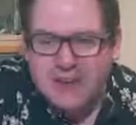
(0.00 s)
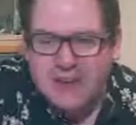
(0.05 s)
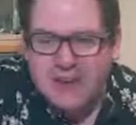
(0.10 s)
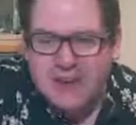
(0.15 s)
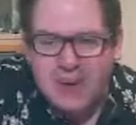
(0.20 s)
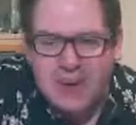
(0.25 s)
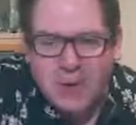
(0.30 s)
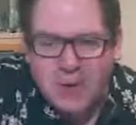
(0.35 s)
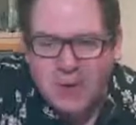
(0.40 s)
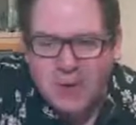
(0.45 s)

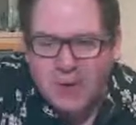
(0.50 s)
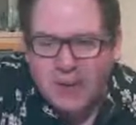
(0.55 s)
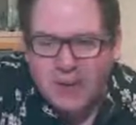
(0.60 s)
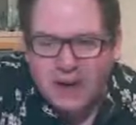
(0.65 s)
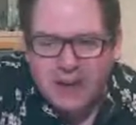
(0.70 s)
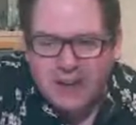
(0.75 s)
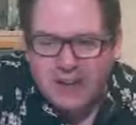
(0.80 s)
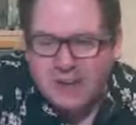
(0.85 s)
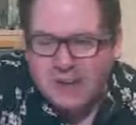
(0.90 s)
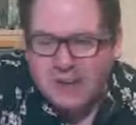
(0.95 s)

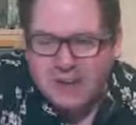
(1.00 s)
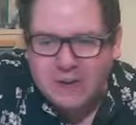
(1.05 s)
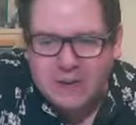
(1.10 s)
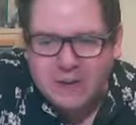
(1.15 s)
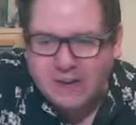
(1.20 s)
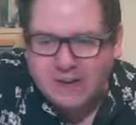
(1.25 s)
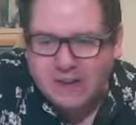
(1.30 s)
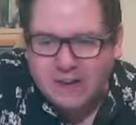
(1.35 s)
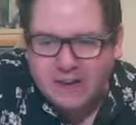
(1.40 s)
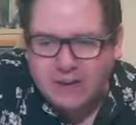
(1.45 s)

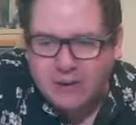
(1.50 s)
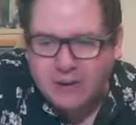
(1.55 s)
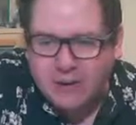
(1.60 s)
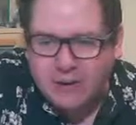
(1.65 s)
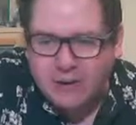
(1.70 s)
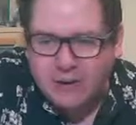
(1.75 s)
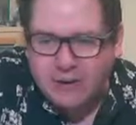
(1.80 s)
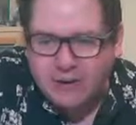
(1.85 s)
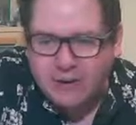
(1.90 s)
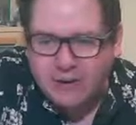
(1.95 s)
I definitely
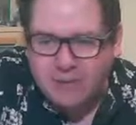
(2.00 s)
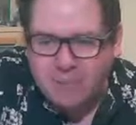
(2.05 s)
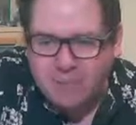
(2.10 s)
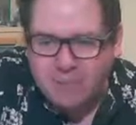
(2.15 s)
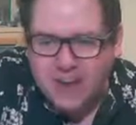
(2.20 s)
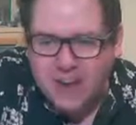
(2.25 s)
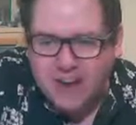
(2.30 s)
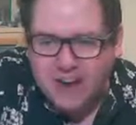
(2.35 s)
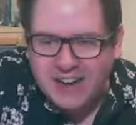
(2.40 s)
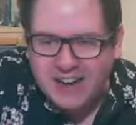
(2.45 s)
agree.
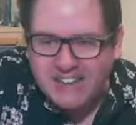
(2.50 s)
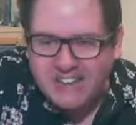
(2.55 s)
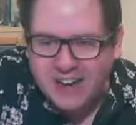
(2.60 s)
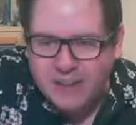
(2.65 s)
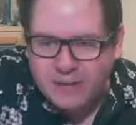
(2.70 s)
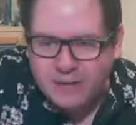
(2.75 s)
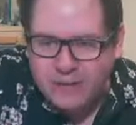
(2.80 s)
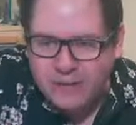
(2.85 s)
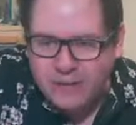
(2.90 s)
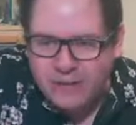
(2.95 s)
I
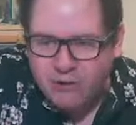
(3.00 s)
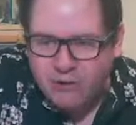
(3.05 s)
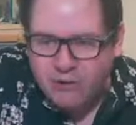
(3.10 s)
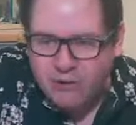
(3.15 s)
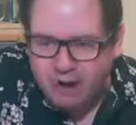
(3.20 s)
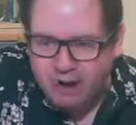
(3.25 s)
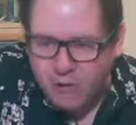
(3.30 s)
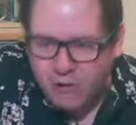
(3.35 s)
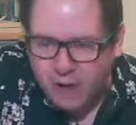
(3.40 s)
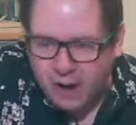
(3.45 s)
definitely
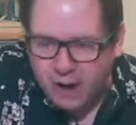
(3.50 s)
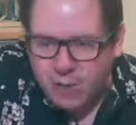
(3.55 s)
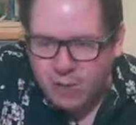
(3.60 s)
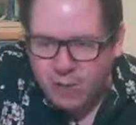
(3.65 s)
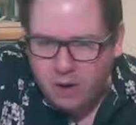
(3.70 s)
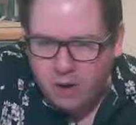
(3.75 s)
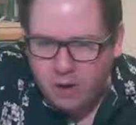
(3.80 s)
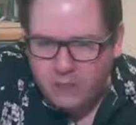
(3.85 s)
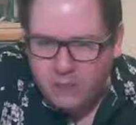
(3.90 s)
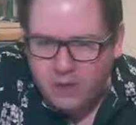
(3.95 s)
agree. Right, we're
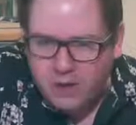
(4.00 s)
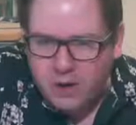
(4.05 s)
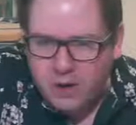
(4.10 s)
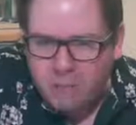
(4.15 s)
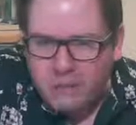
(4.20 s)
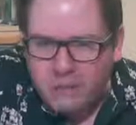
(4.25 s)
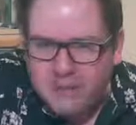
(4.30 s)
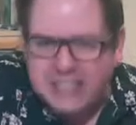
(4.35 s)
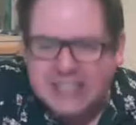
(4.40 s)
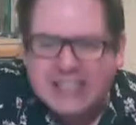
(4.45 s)
off to the
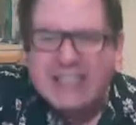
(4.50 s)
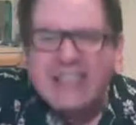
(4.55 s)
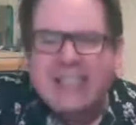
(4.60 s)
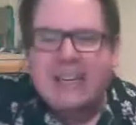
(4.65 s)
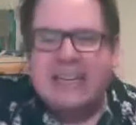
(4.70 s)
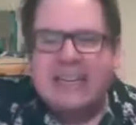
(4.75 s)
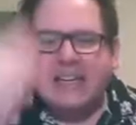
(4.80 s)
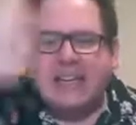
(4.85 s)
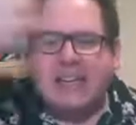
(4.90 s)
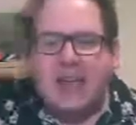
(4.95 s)
numbers.
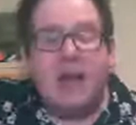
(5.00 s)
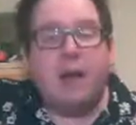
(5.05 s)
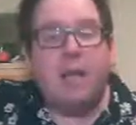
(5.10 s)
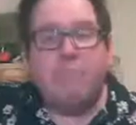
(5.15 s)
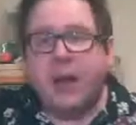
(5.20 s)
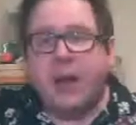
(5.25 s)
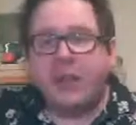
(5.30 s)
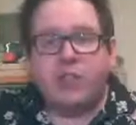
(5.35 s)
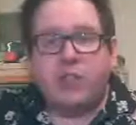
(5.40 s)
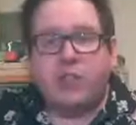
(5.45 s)

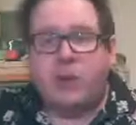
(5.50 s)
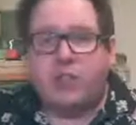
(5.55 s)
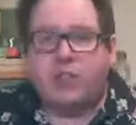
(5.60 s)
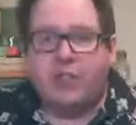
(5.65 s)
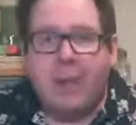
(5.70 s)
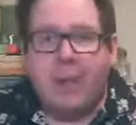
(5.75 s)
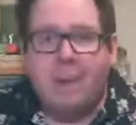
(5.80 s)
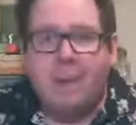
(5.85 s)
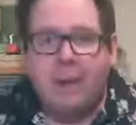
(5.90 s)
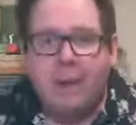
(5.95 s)
Make sure you
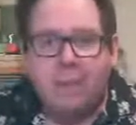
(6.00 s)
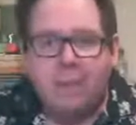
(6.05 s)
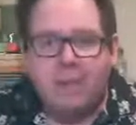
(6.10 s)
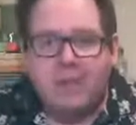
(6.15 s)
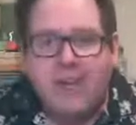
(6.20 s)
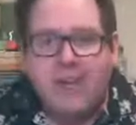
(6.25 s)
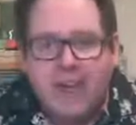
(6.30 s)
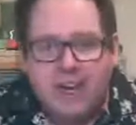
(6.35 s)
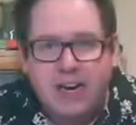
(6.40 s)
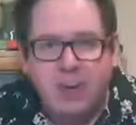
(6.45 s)
type your
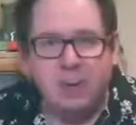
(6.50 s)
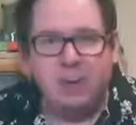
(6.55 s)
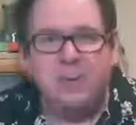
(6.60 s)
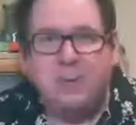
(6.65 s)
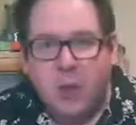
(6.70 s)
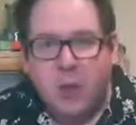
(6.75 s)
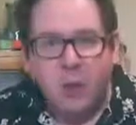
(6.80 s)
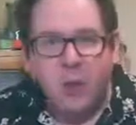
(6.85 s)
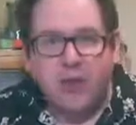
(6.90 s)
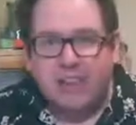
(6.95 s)
numbers. Any number
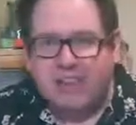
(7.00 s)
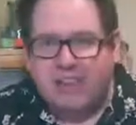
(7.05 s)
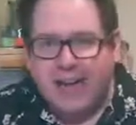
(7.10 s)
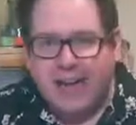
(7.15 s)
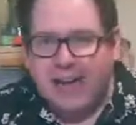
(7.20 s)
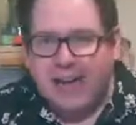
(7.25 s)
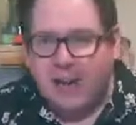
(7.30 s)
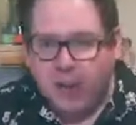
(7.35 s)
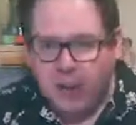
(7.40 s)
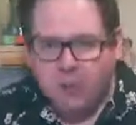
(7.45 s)
between 1 and
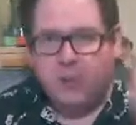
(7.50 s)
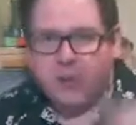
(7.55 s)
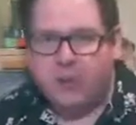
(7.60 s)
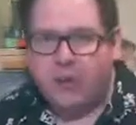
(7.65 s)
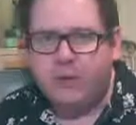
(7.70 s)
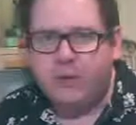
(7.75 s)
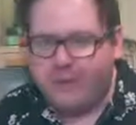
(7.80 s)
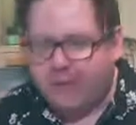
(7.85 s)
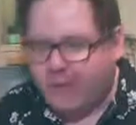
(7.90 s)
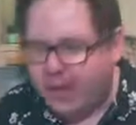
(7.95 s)
10, I will
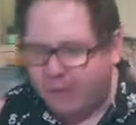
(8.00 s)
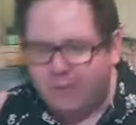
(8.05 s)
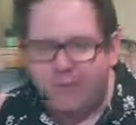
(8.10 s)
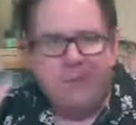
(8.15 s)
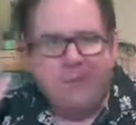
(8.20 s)
go down